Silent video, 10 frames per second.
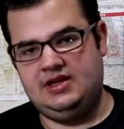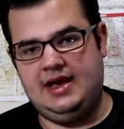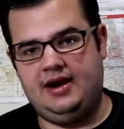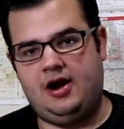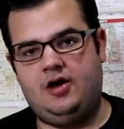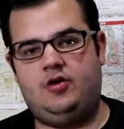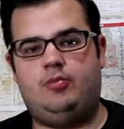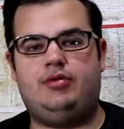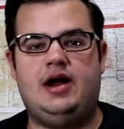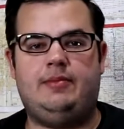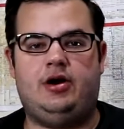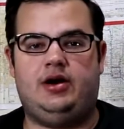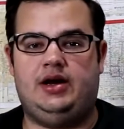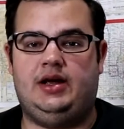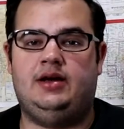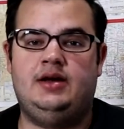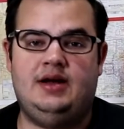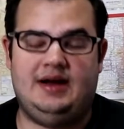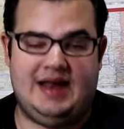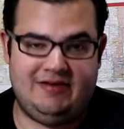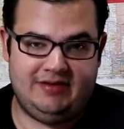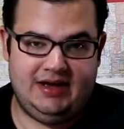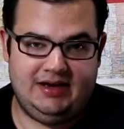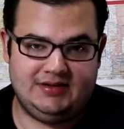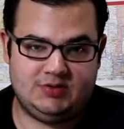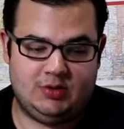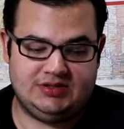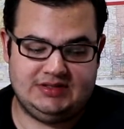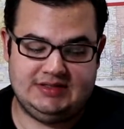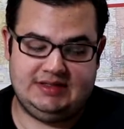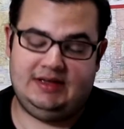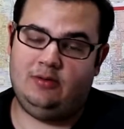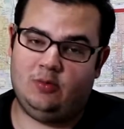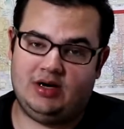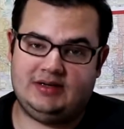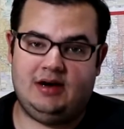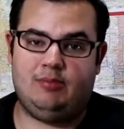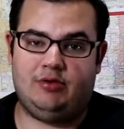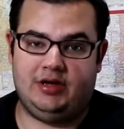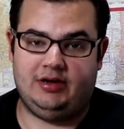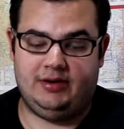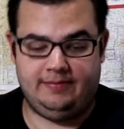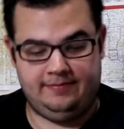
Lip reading: and our other primary navigating sources, it worked out pretty good.